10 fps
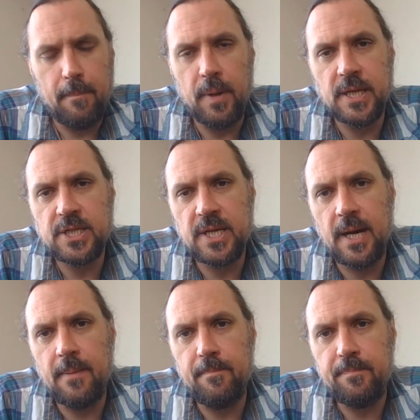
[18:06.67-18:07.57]
But
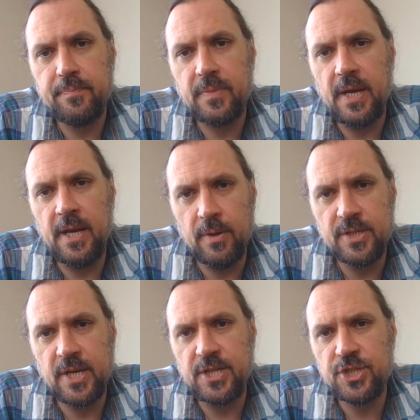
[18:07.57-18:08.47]

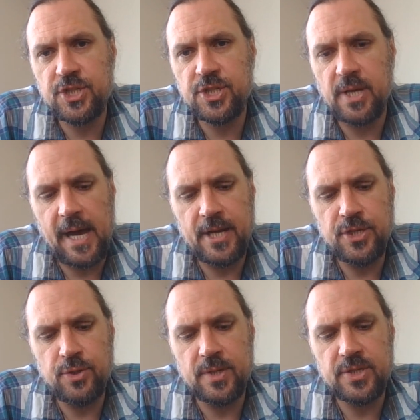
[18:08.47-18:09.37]
anyways, I just add
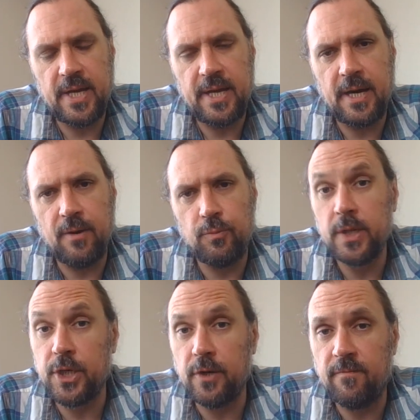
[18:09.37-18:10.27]
you as a
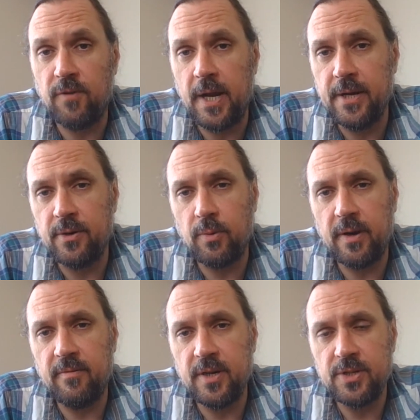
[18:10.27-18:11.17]
really good friend or
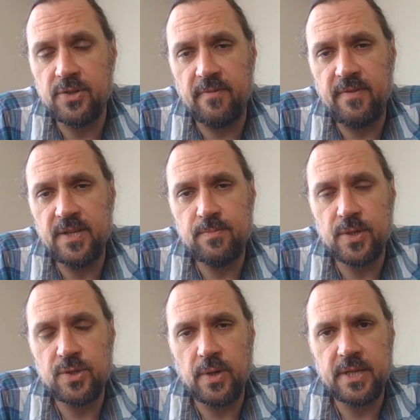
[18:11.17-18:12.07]
whatever it is on
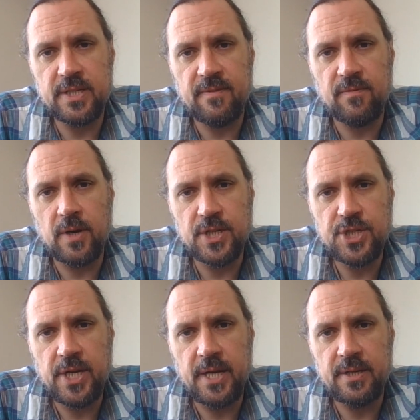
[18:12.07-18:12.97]
Facebook so I can
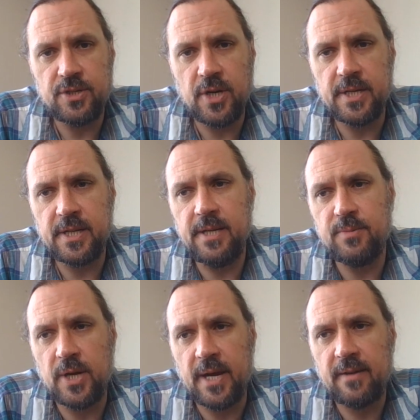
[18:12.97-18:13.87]
differentiate and try and keep
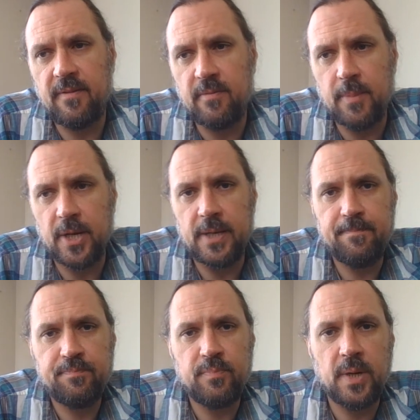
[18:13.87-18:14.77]
track of everybody.
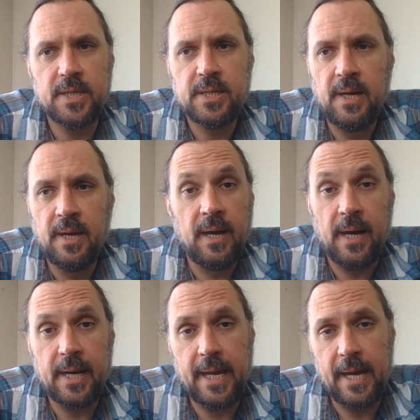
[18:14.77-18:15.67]
But
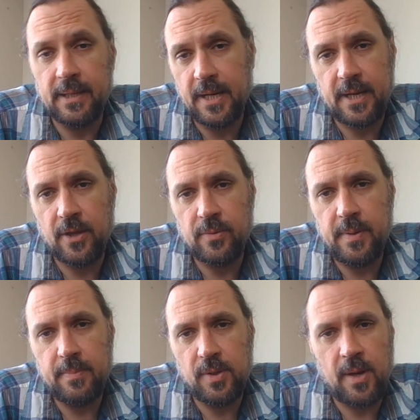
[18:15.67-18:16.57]
again, like other
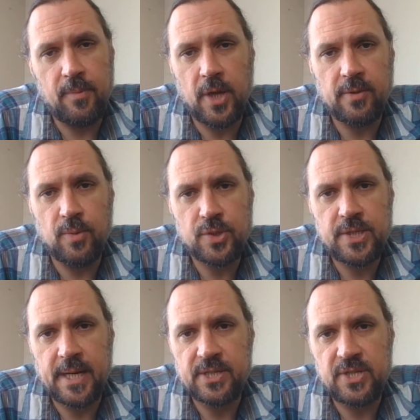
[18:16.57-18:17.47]
people, I'm not the most
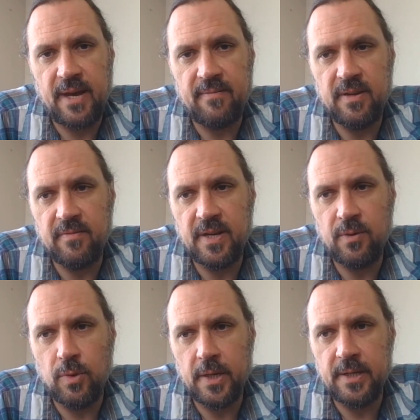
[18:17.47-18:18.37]
tech savvy of
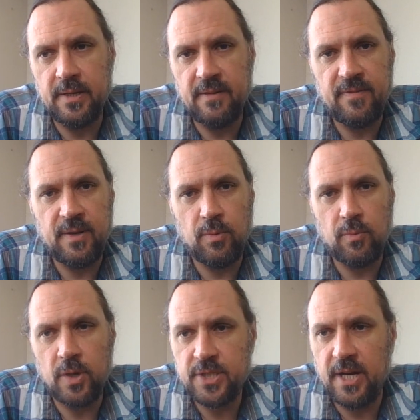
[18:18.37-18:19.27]
anyone, and if anyone
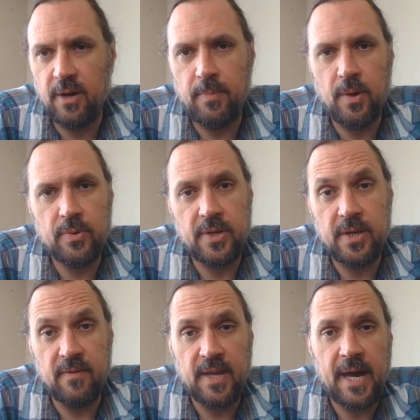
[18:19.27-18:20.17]
wants to help out with
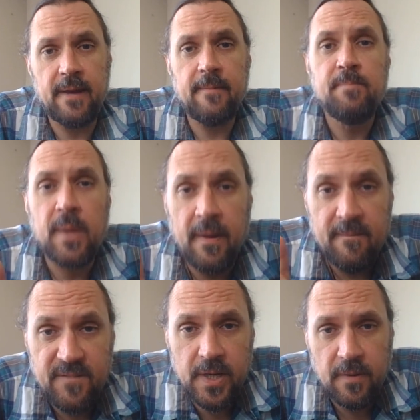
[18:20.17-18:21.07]
any of that,
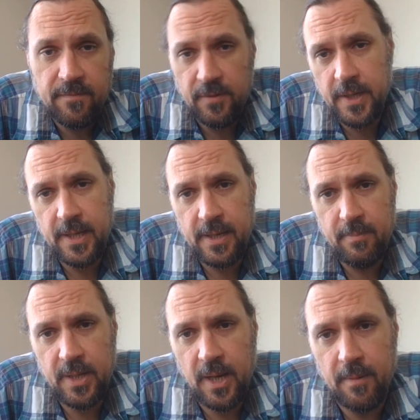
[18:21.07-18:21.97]
feel free to hit
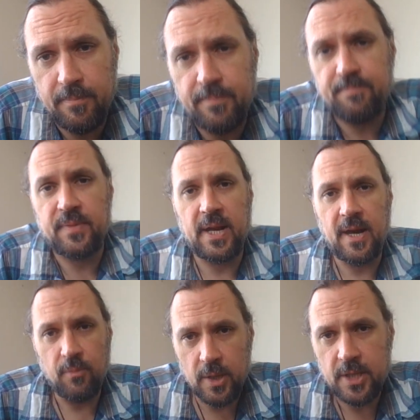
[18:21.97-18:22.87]
me up, and
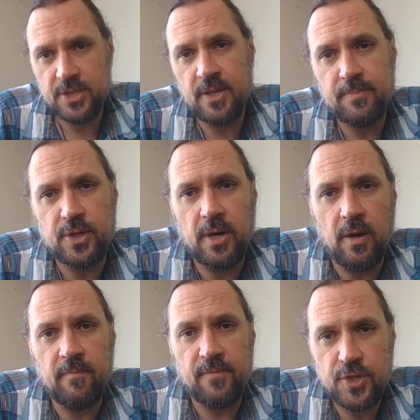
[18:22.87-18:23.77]
I will accept your
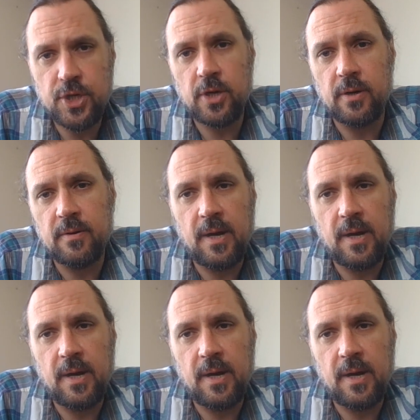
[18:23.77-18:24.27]
help for sure.